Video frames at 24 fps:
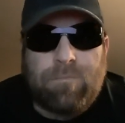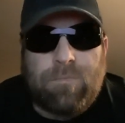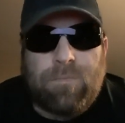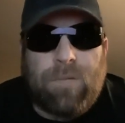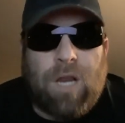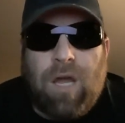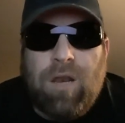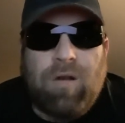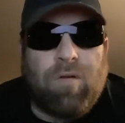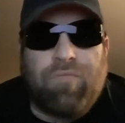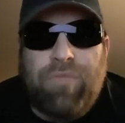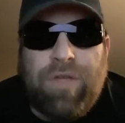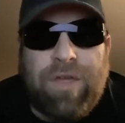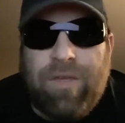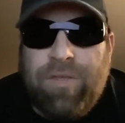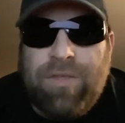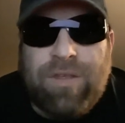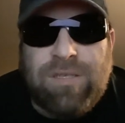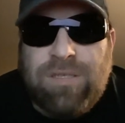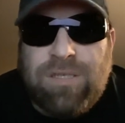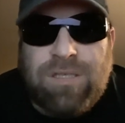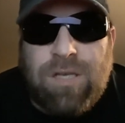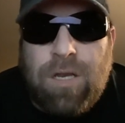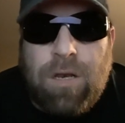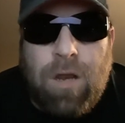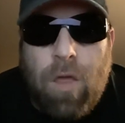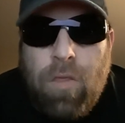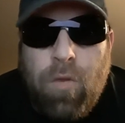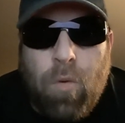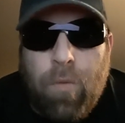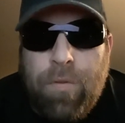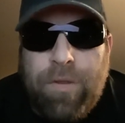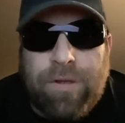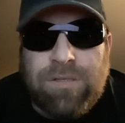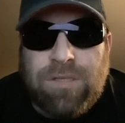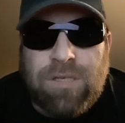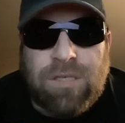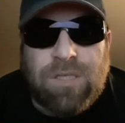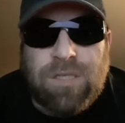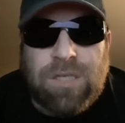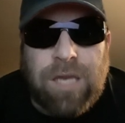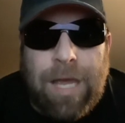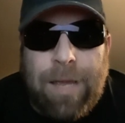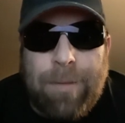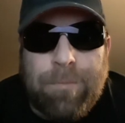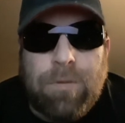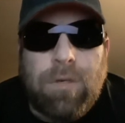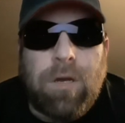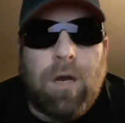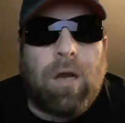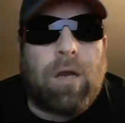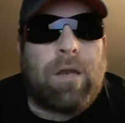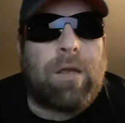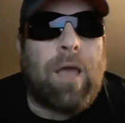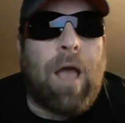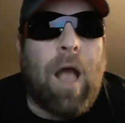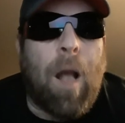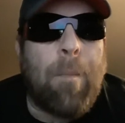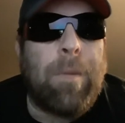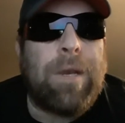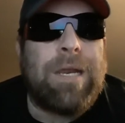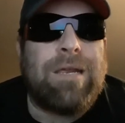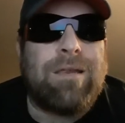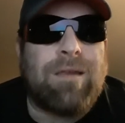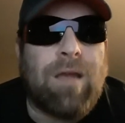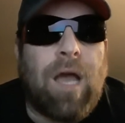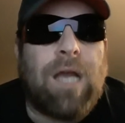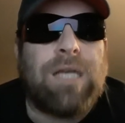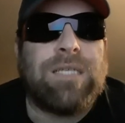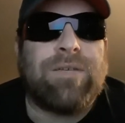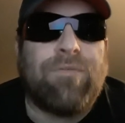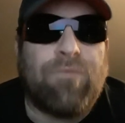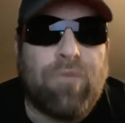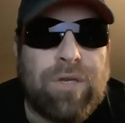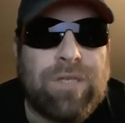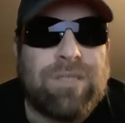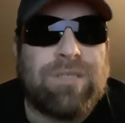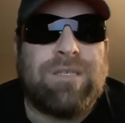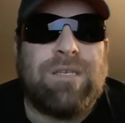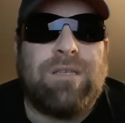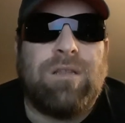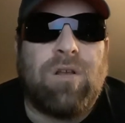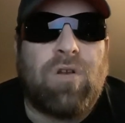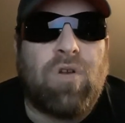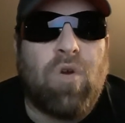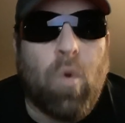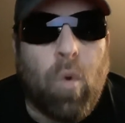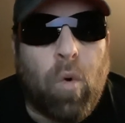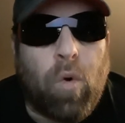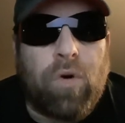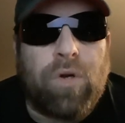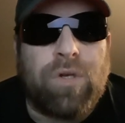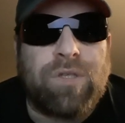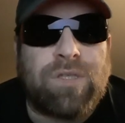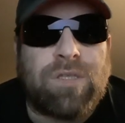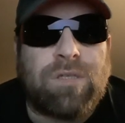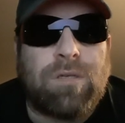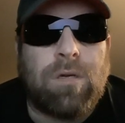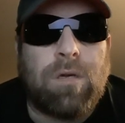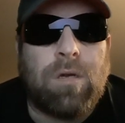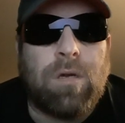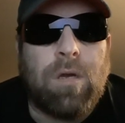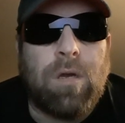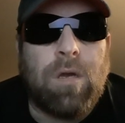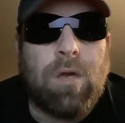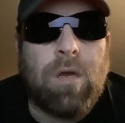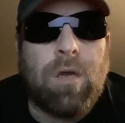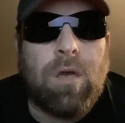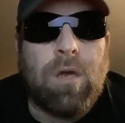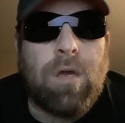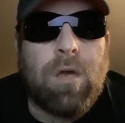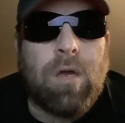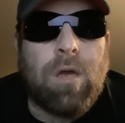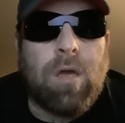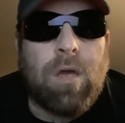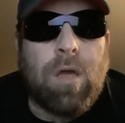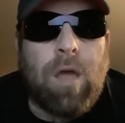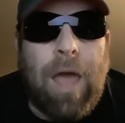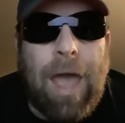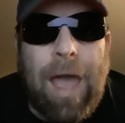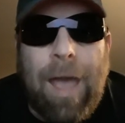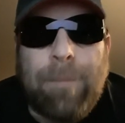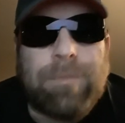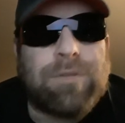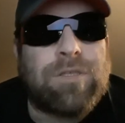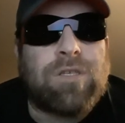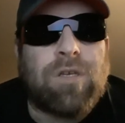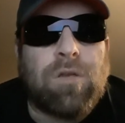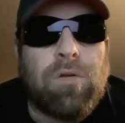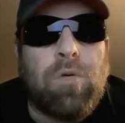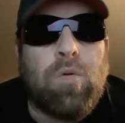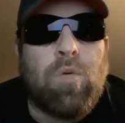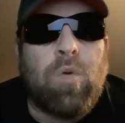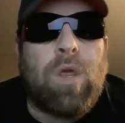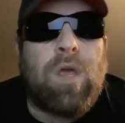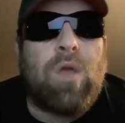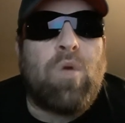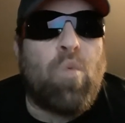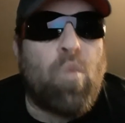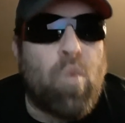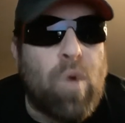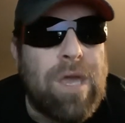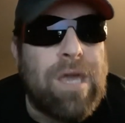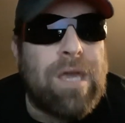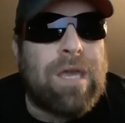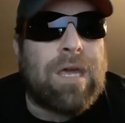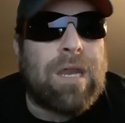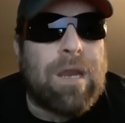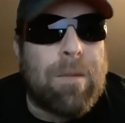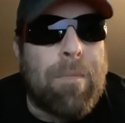I don't think this is another one that's a slam dunk. How many times have we seen the courts absolutely weaken